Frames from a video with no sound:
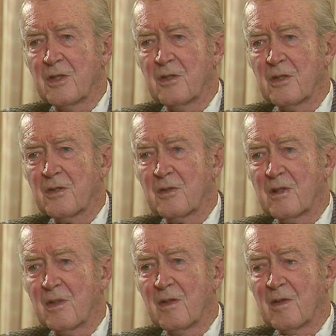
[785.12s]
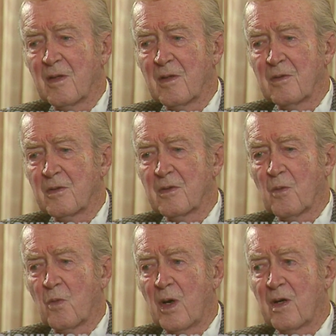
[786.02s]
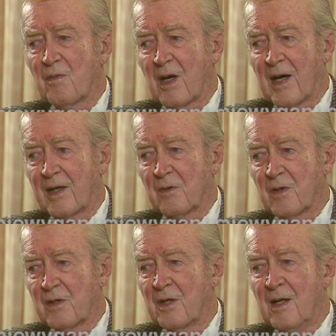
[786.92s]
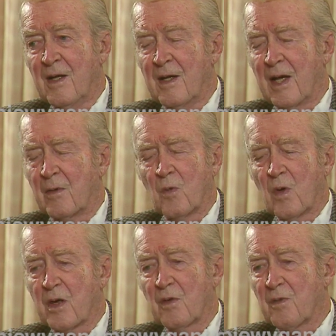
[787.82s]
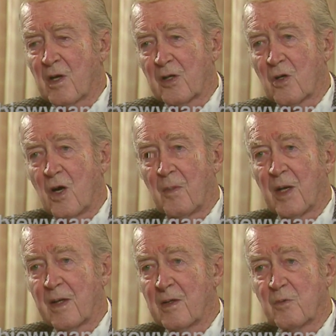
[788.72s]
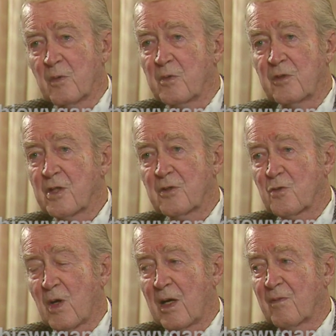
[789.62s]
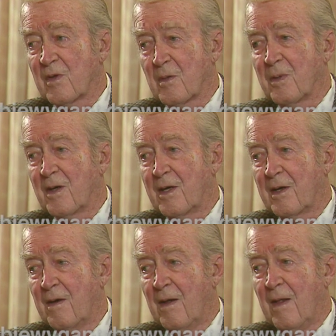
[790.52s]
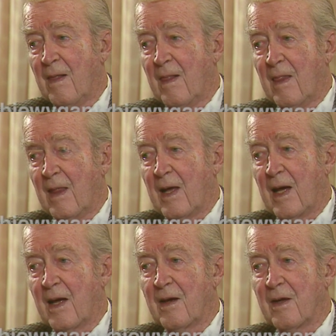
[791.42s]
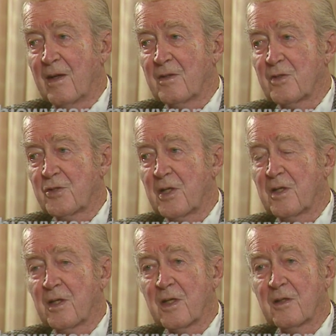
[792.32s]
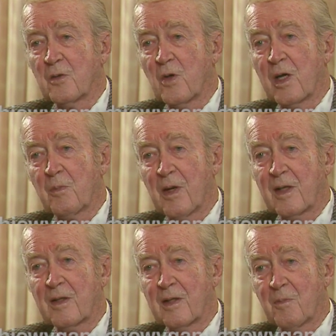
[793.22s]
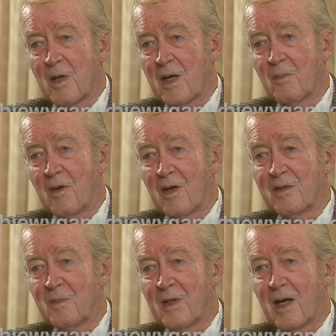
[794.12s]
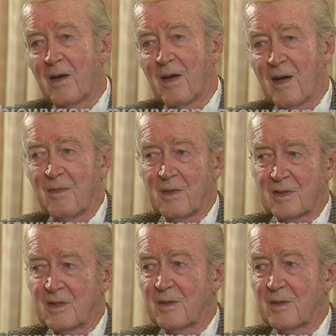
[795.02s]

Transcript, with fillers: She's just uh, she's a wonderful actress and wonderful at comedy and just right for the part. And uh, she did it, and Greg Peck did my part, but I, I was